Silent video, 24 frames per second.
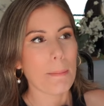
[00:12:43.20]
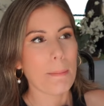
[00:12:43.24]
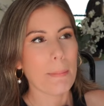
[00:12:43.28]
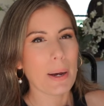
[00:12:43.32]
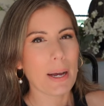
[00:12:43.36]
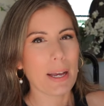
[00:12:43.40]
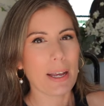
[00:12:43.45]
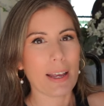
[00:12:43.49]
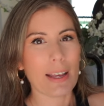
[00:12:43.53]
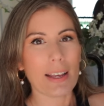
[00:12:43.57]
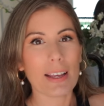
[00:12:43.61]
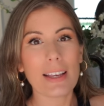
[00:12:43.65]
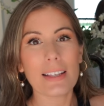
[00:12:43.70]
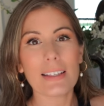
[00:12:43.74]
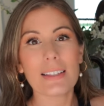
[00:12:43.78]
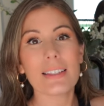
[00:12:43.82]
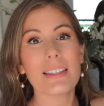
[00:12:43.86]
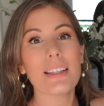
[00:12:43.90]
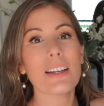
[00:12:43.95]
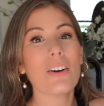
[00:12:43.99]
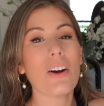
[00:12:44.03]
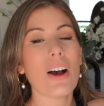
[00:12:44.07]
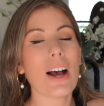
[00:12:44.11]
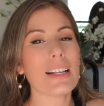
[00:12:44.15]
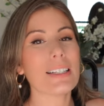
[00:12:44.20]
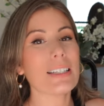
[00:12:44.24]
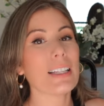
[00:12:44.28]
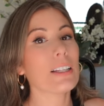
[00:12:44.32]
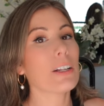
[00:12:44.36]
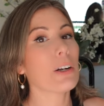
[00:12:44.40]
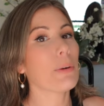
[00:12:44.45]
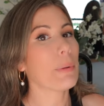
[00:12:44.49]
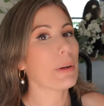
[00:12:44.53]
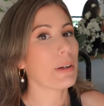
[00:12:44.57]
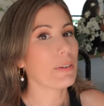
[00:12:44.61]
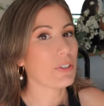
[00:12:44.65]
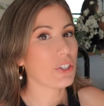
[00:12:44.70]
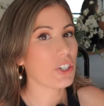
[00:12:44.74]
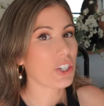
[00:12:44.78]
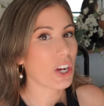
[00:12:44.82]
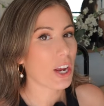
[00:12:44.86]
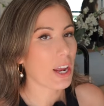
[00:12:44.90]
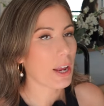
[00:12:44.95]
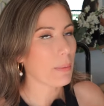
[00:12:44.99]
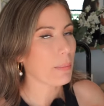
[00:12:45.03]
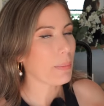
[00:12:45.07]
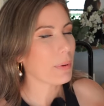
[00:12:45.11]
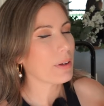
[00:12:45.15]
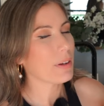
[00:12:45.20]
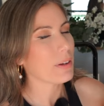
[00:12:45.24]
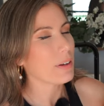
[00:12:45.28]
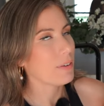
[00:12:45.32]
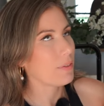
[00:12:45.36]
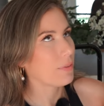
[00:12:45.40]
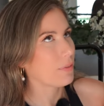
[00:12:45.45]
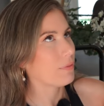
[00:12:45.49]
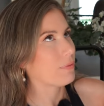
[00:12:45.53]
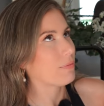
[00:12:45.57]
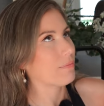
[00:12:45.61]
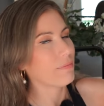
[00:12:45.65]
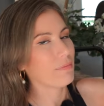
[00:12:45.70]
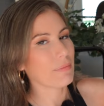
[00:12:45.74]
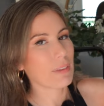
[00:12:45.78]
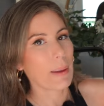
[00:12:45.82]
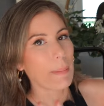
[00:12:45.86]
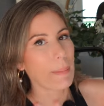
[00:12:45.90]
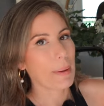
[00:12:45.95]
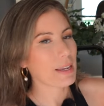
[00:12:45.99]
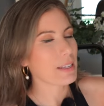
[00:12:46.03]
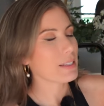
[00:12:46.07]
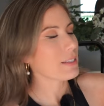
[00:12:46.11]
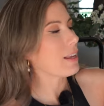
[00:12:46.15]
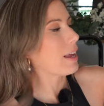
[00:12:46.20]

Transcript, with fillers: but it still has a little bit of shape, if that makes